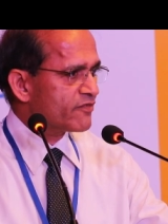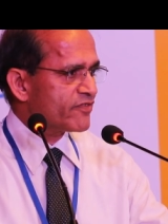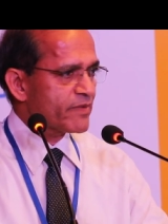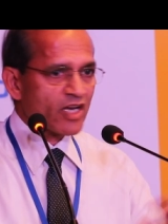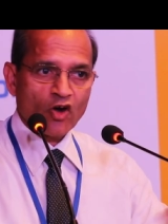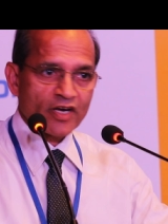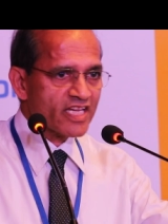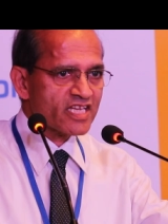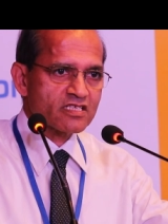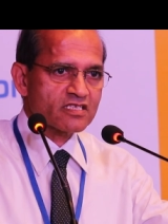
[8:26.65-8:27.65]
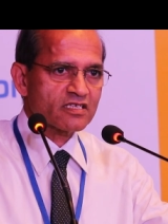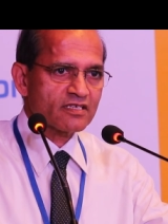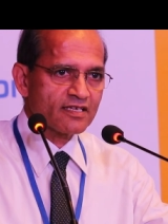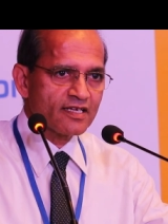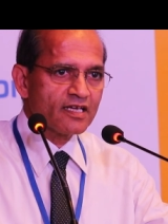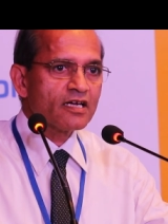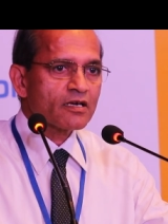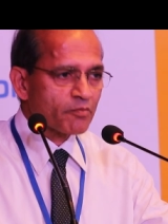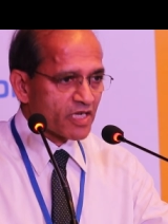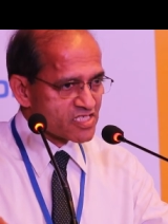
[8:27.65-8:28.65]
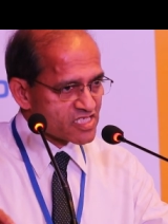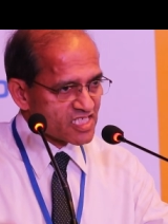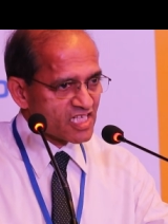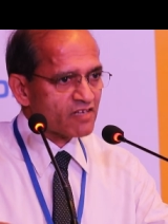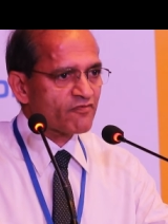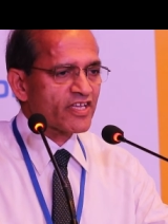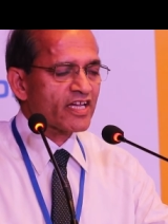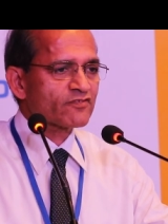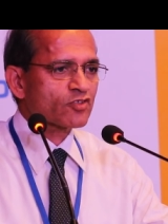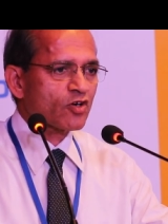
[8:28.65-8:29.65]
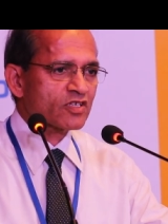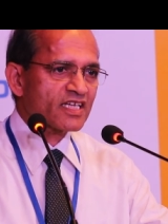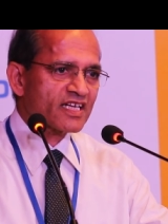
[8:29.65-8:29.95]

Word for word: We may not need, but still we have thought